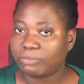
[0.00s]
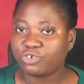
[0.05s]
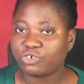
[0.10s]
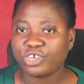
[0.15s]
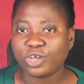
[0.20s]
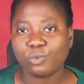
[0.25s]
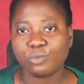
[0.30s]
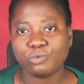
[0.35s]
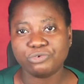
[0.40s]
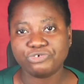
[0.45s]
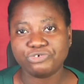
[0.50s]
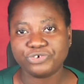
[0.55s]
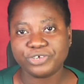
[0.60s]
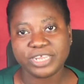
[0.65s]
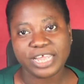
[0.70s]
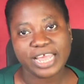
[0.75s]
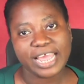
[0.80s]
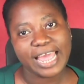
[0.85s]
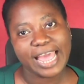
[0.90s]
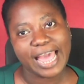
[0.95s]
I'm sure you're
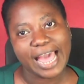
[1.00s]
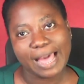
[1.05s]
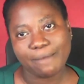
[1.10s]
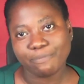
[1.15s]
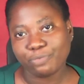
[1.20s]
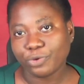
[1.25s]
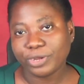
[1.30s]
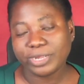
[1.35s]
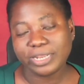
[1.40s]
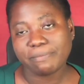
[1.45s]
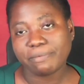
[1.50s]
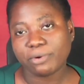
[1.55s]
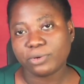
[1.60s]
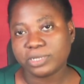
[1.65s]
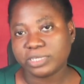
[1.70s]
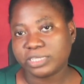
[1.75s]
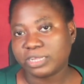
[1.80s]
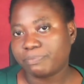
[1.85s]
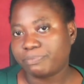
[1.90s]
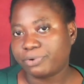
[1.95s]
wondering, I'm talking
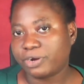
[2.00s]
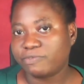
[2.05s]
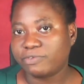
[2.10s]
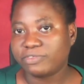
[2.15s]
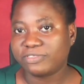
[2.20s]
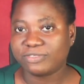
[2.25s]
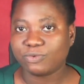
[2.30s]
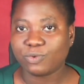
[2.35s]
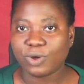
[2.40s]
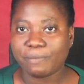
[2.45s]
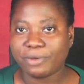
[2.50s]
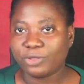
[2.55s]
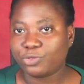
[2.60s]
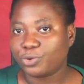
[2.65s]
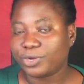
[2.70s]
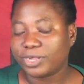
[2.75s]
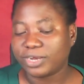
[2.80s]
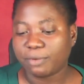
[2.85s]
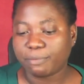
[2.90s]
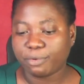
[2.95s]
about data privacy, why am I
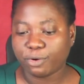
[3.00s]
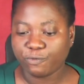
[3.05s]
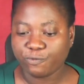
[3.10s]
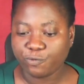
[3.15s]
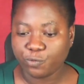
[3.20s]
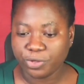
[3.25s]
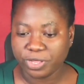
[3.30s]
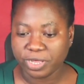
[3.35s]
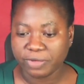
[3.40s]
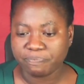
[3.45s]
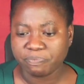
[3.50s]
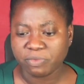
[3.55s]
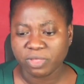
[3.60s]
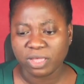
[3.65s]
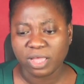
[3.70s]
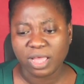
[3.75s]
talking about FOIA?